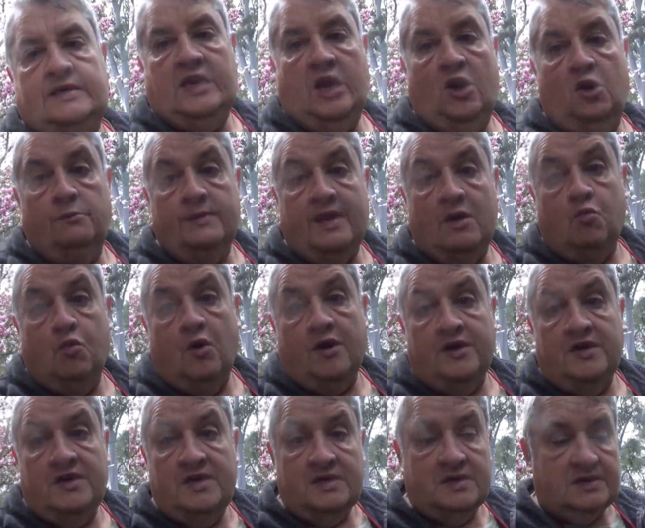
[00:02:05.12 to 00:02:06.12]
Tell me
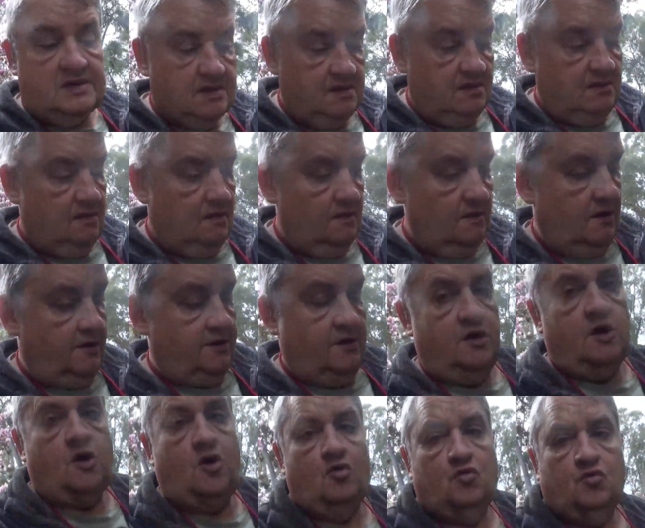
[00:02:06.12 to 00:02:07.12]
what it is. I
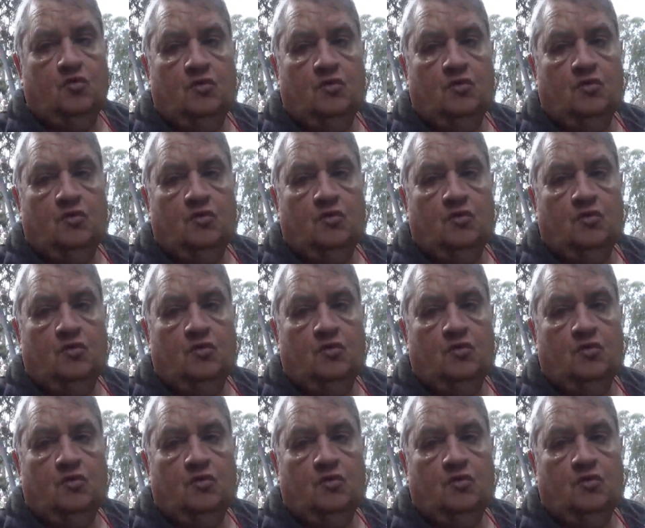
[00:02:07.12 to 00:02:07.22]
don't know.